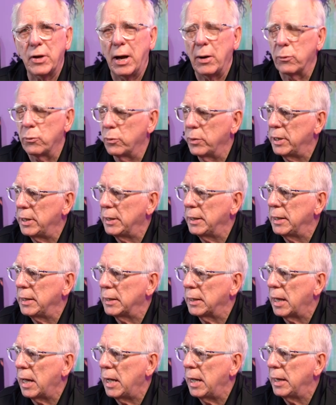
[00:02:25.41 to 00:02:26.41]
I really
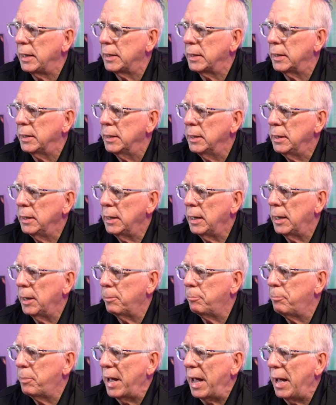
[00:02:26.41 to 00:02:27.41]
like
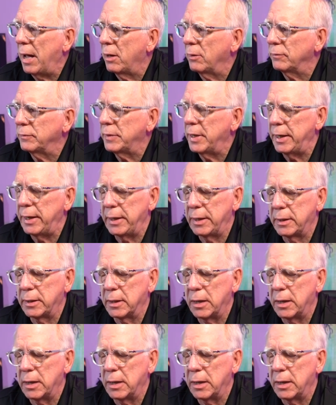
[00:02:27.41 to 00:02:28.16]
about the